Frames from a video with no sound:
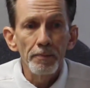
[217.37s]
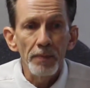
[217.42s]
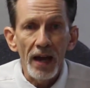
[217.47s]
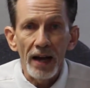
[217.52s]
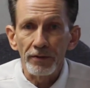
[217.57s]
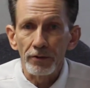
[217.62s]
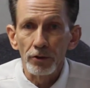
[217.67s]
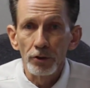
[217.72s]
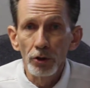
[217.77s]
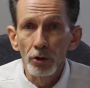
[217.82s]

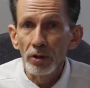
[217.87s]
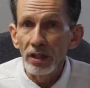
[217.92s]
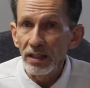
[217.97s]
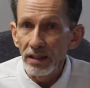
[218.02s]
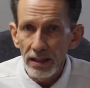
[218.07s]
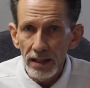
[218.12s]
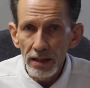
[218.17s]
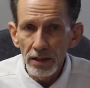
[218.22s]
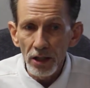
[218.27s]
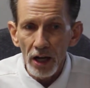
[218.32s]
after doing a
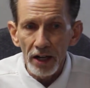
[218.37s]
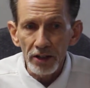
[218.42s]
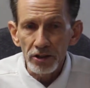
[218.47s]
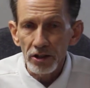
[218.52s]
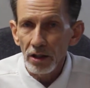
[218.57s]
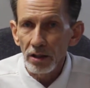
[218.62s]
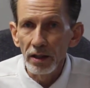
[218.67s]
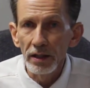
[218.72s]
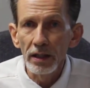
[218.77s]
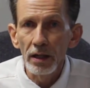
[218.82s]
detox
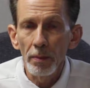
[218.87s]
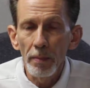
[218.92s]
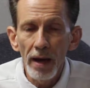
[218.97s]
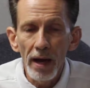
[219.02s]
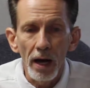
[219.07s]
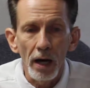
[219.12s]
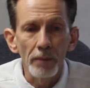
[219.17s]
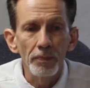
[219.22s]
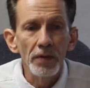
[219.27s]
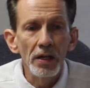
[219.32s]
to clean them
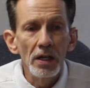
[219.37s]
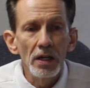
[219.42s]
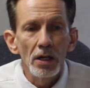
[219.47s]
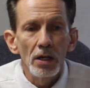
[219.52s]
out.